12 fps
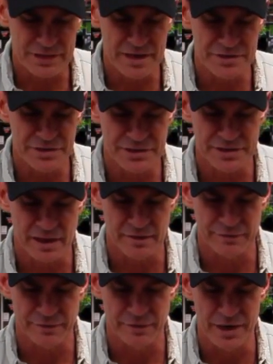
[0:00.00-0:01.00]
the stage is
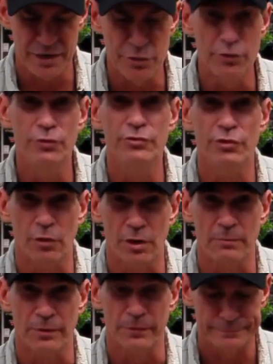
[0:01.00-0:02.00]
set for a new
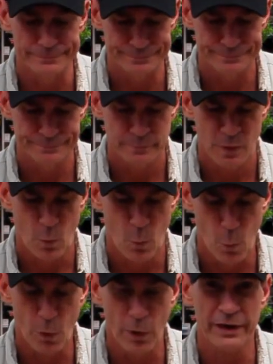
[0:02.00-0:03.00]
normal,
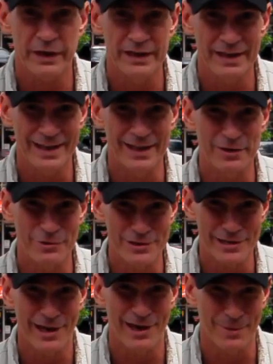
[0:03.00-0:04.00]
working in
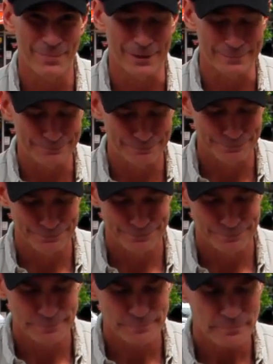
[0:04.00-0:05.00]
retirement.
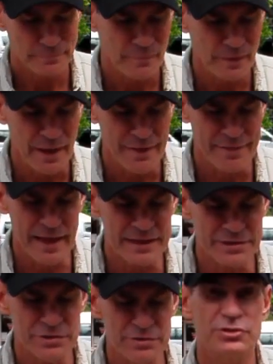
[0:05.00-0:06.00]

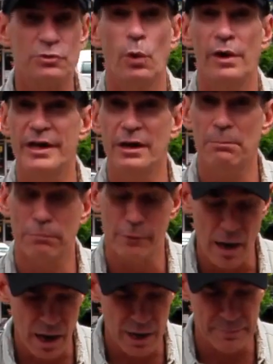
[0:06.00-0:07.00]
That suits William
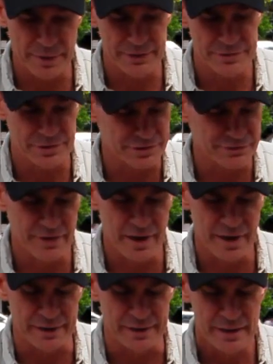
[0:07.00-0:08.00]
Brockman just
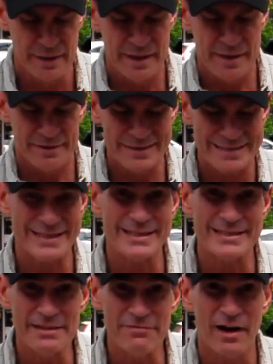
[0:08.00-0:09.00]
fine. The
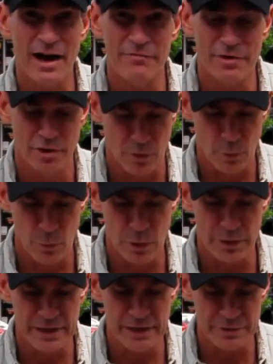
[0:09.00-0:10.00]
sixty-five-year-old
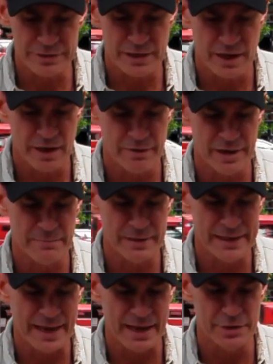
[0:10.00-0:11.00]
working
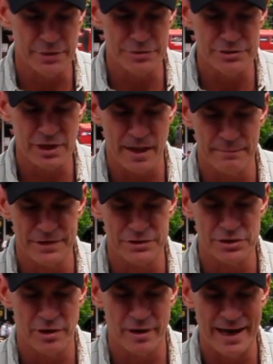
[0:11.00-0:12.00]
retiree began a new job
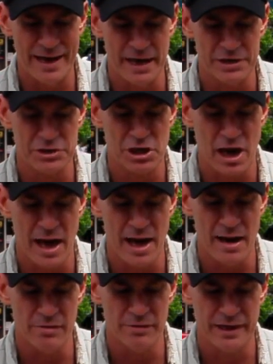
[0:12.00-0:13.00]
this year at a
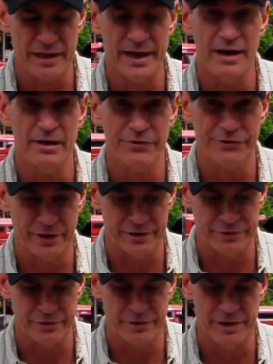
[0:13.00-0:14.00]
child care
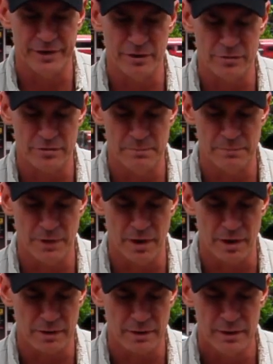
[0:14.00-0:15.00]
center in Oakland
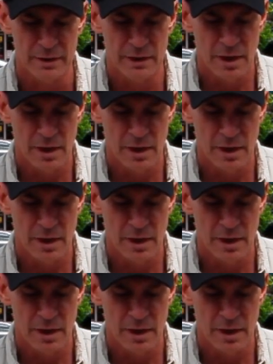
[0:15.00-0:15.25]
Park,